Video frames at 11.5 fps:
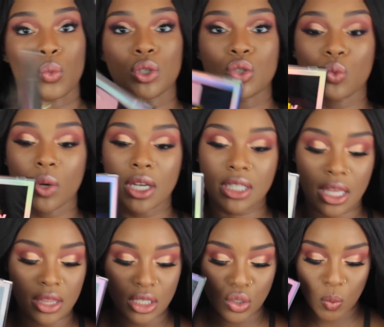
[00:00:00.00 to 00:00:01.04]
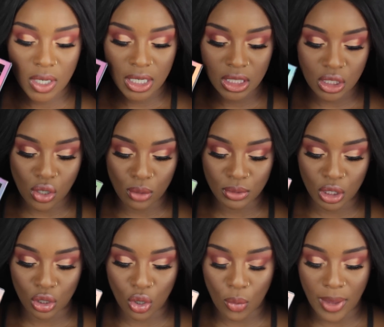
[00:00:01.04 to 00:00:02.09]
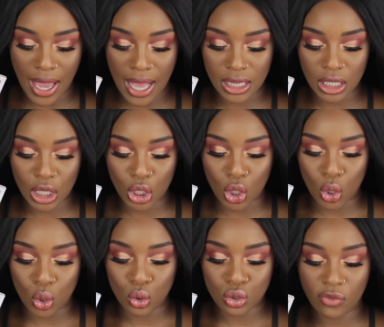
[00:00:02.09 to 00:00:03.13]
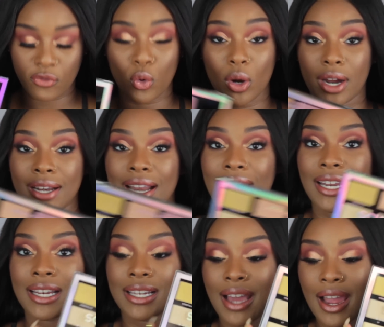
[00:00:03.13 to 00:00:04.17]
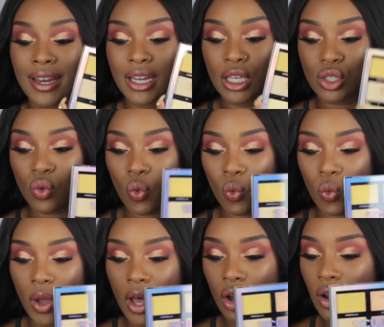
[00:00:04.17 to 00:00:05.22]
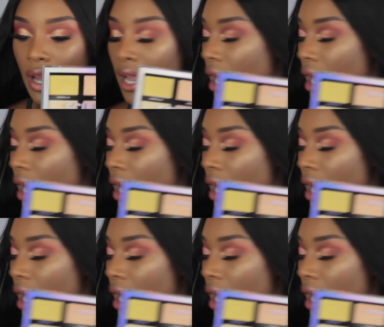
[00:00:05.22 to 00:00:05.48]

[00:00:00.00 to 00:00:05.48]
which was this one, and the Sculpt and Glow palette goes for $9.99 as well.